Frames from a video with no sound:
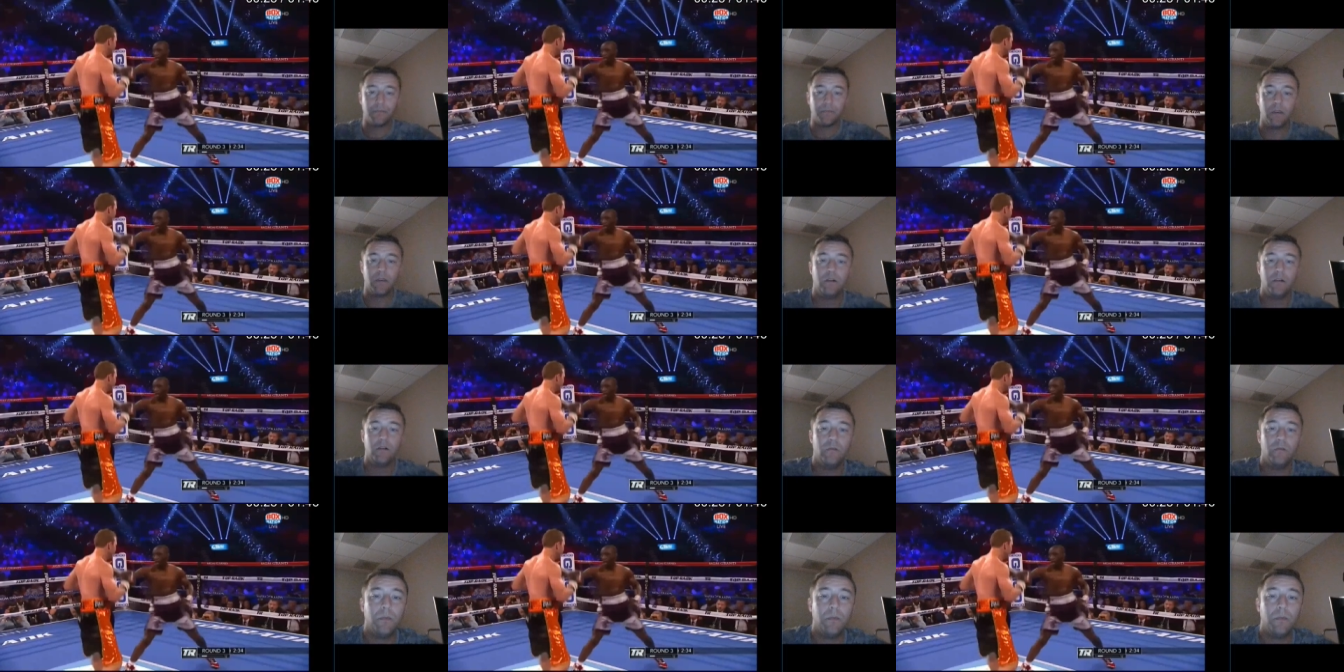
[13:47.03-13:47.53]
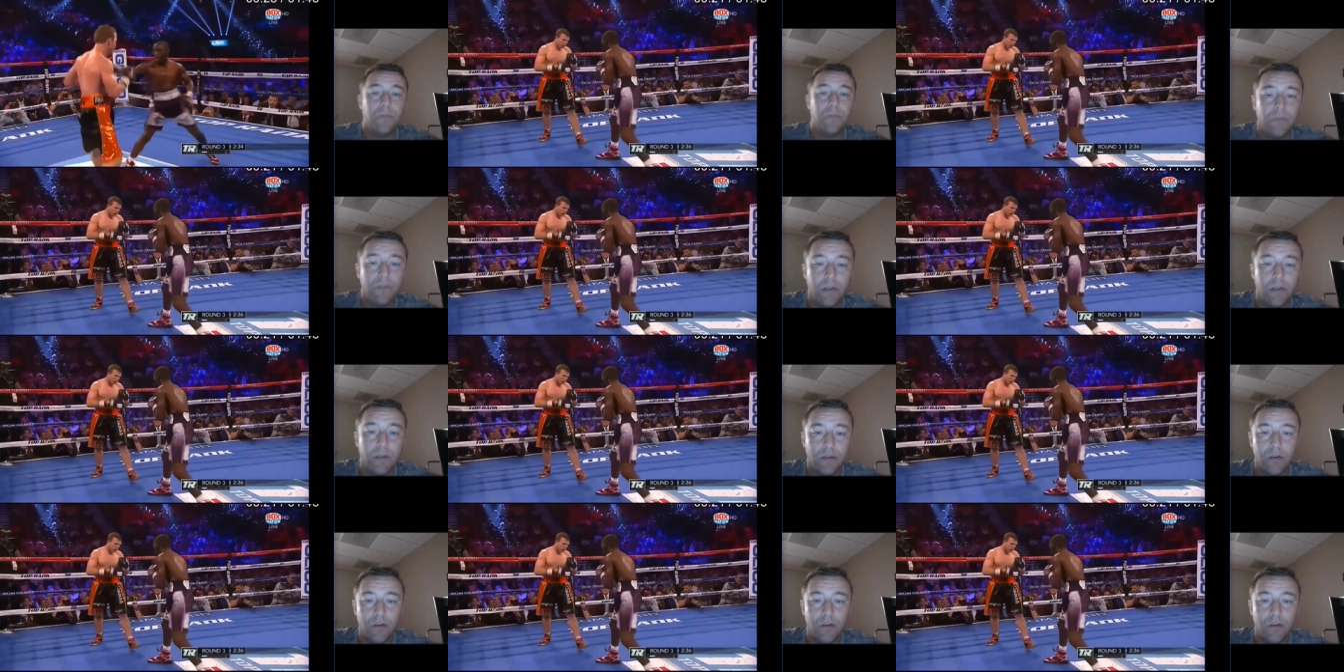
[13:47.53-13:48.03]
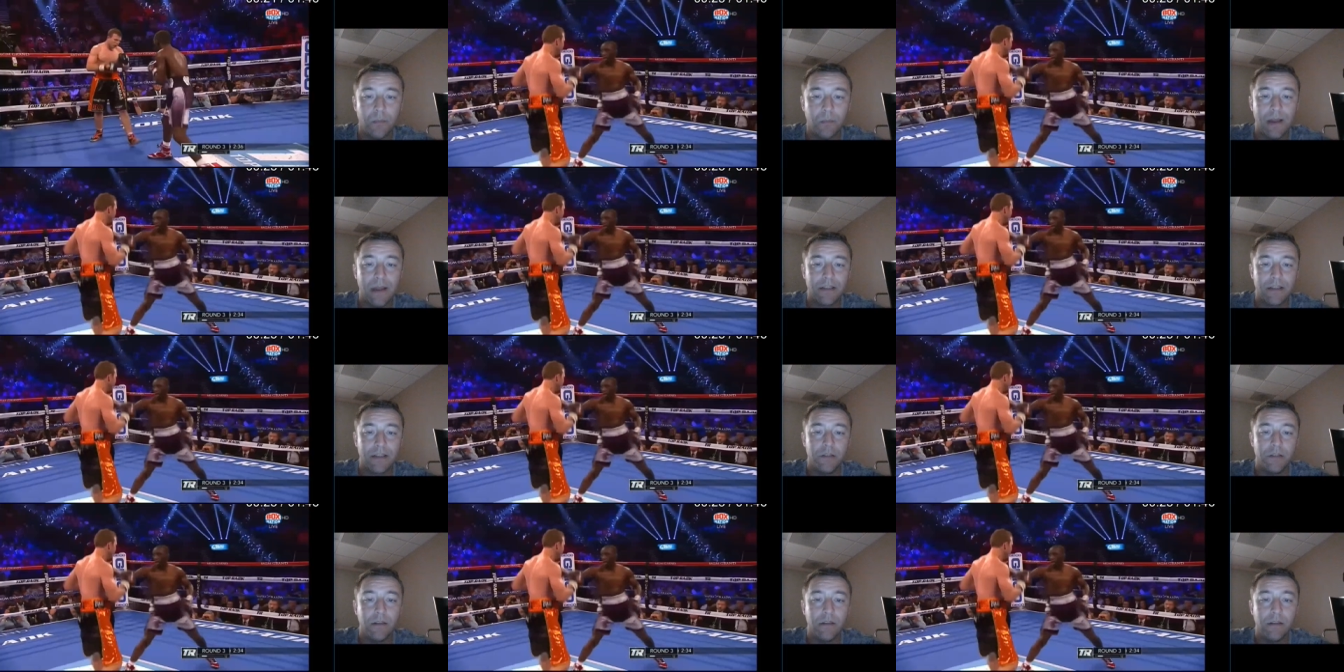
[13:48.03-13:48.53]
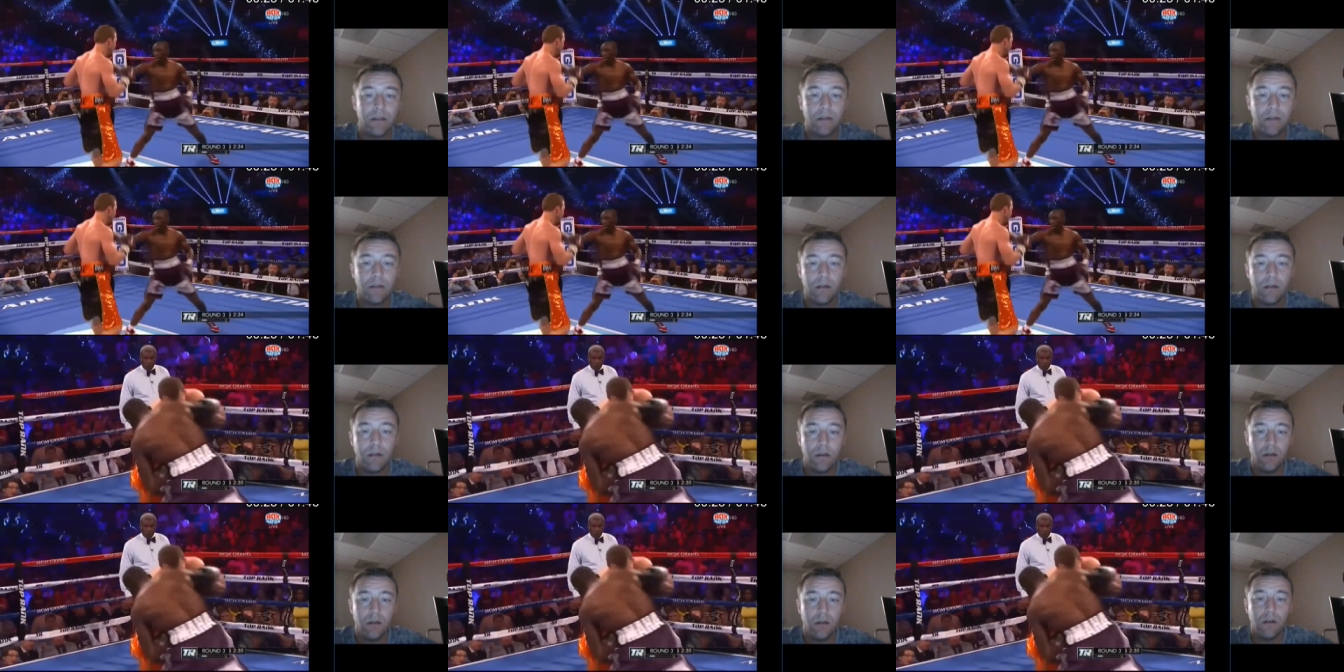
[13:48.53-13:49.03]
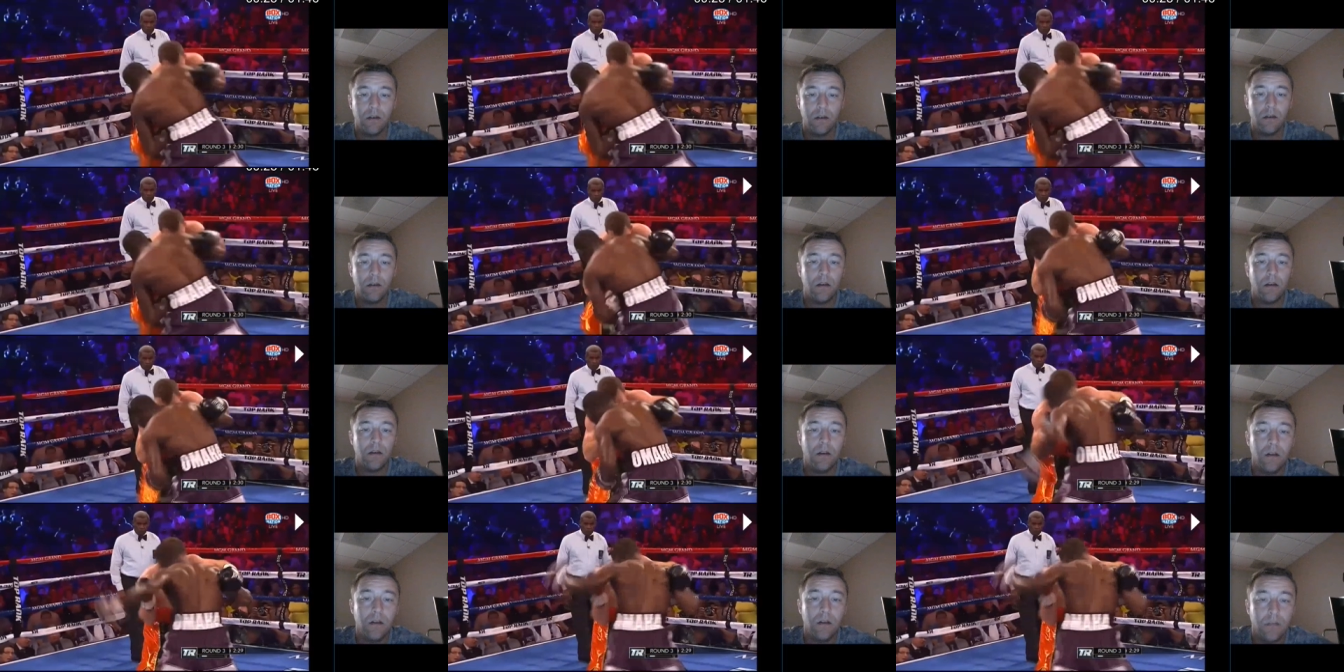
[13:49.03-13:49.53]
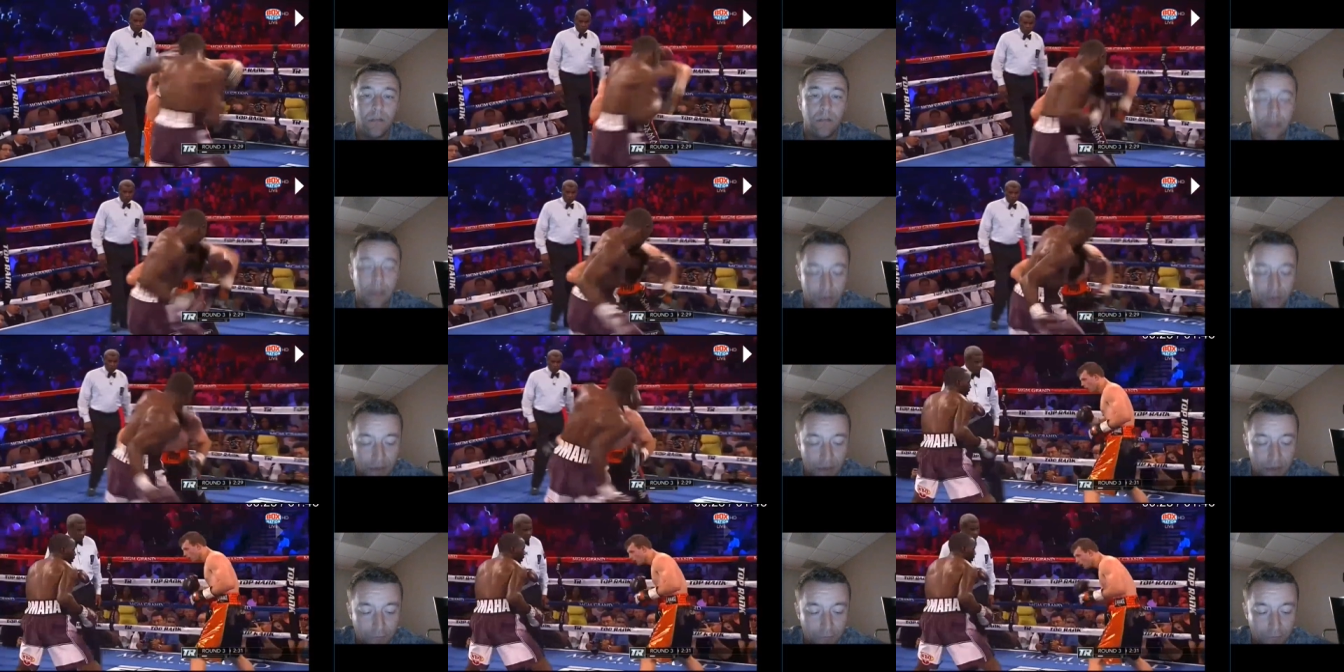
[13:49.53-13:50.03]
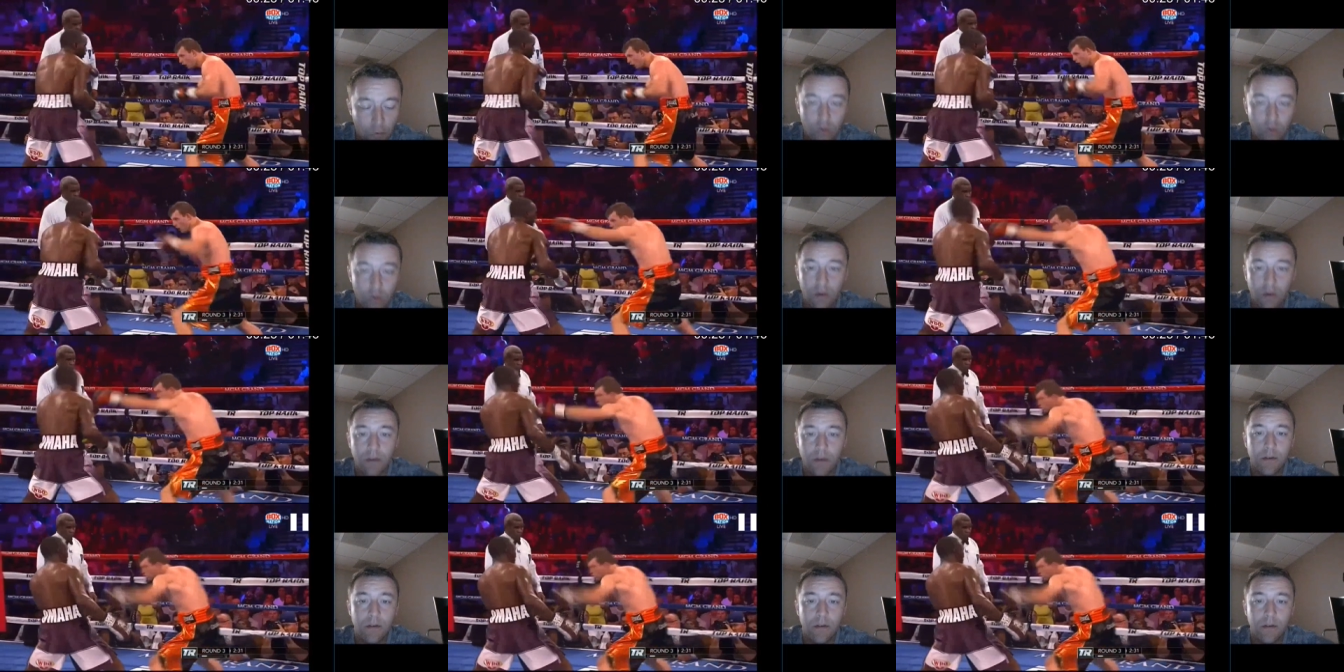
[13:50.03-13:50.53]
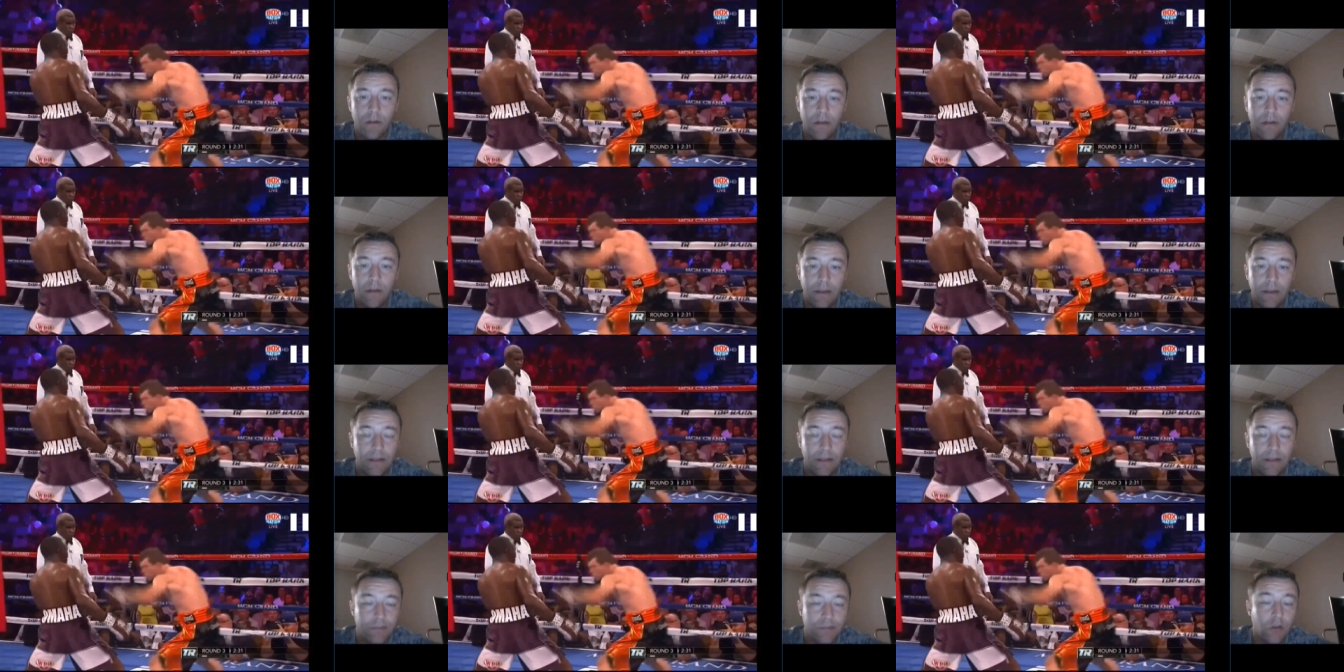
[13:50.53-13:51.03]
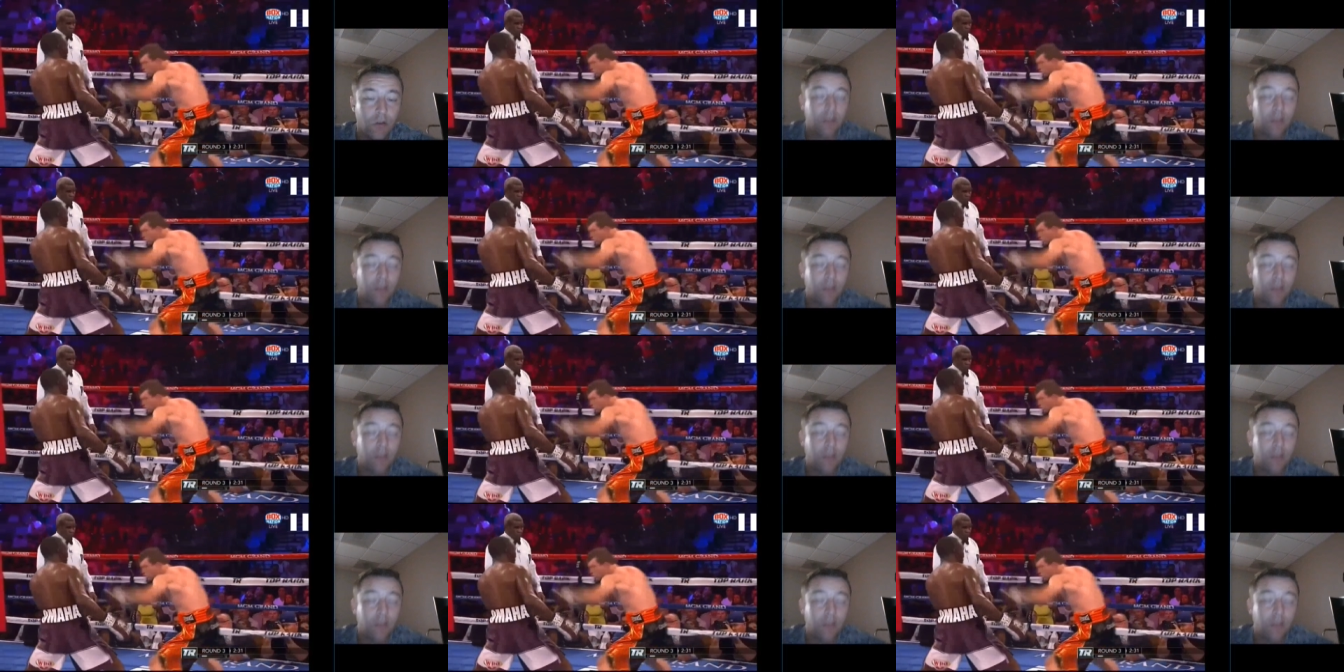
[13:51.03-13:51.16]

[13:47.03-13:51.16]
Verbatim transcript: Whoops, let's go back to it. That Jeff Horn is looking